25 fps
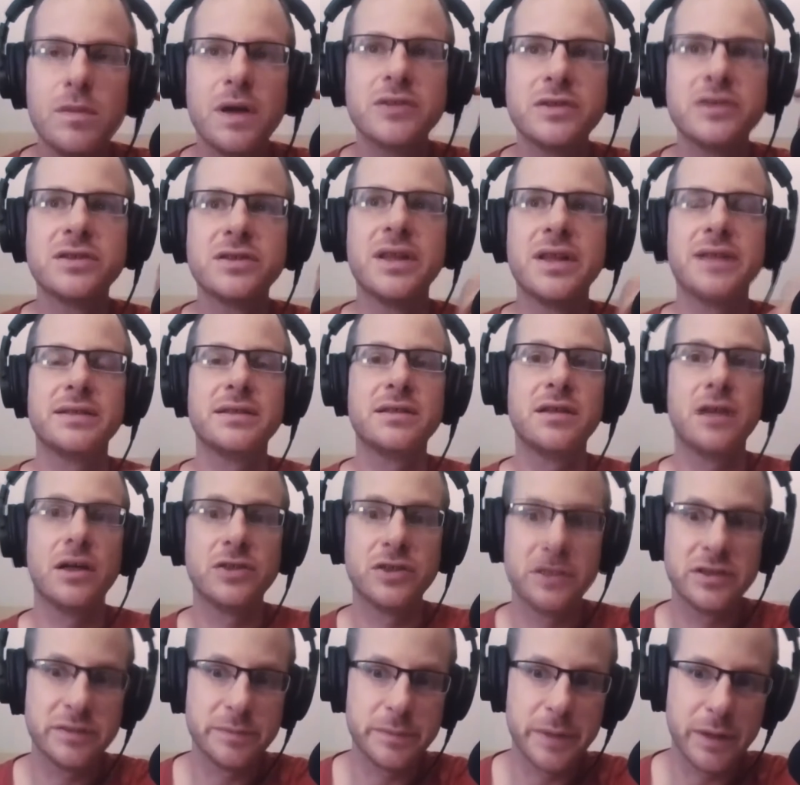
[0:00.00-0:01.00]
much that
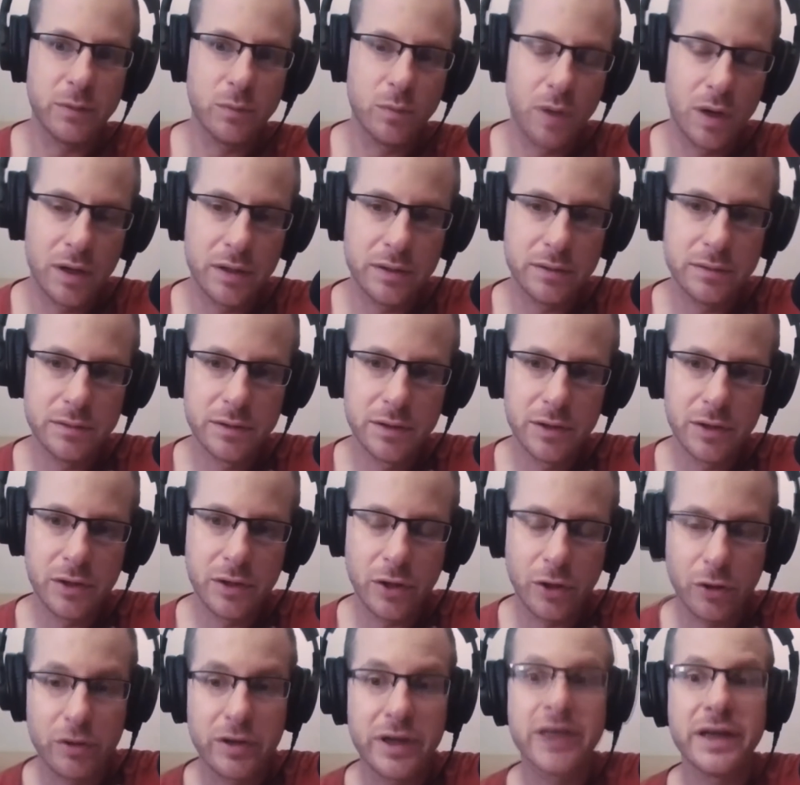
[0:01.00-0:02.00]
touches me. One,
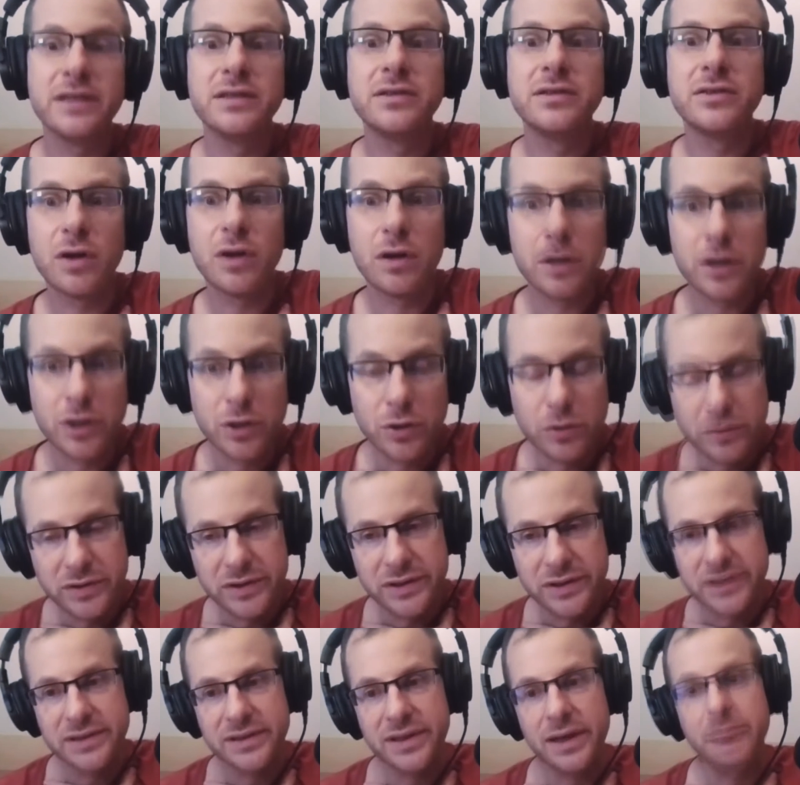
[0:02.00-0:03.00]
your kids started
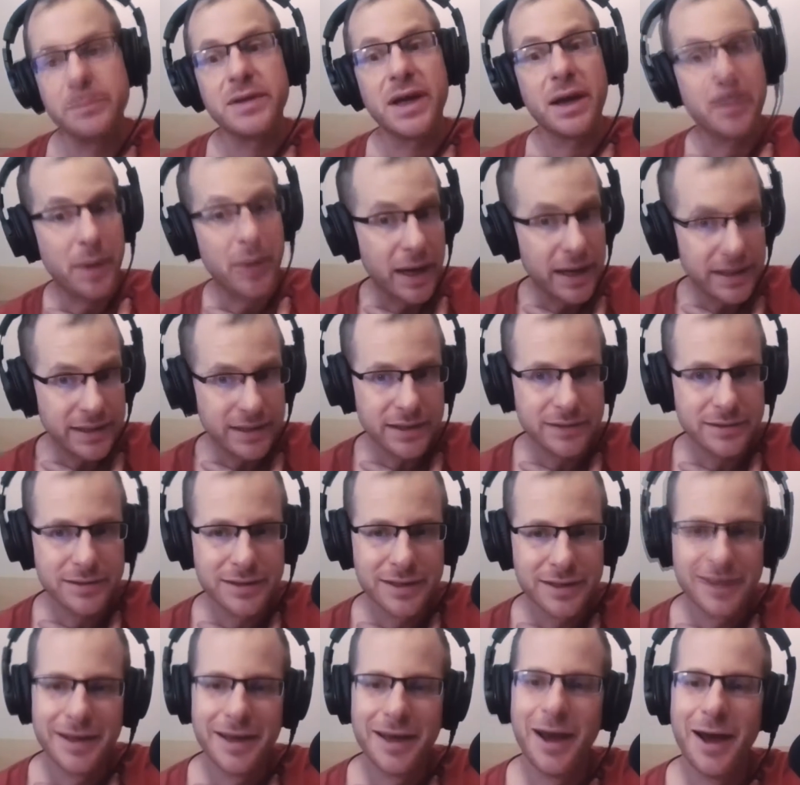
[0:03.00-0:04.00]
using the same time I did,
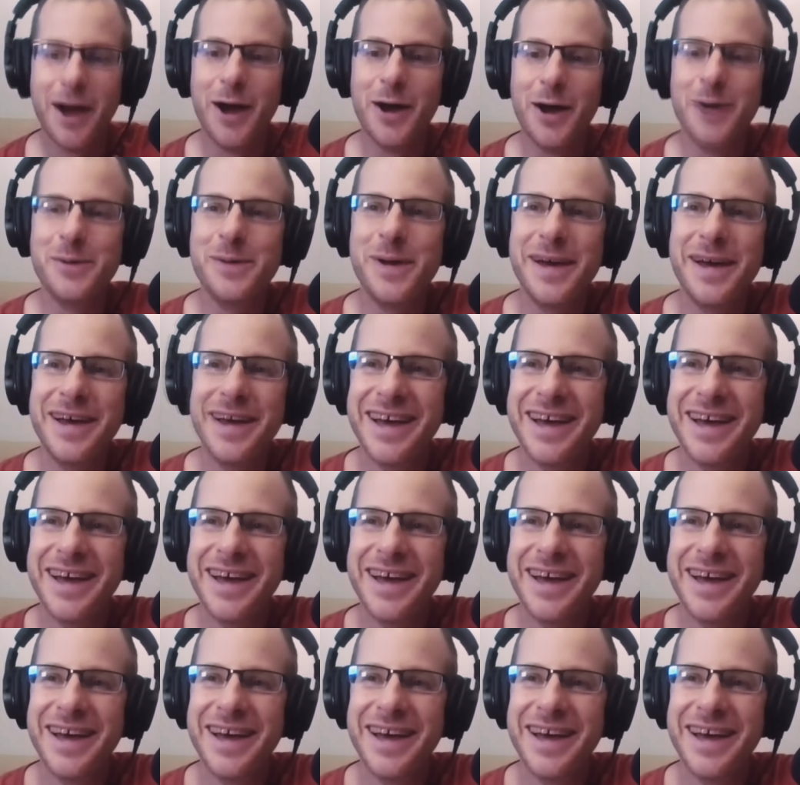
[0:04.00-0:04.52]
um,